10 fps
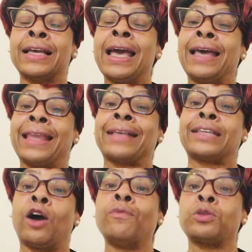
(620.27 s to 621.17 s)
and that's
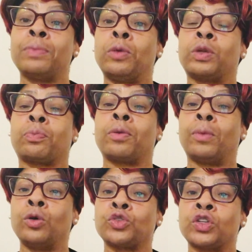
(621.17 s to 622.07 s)
helped me with
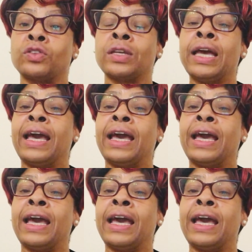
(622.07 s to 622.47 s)
promotions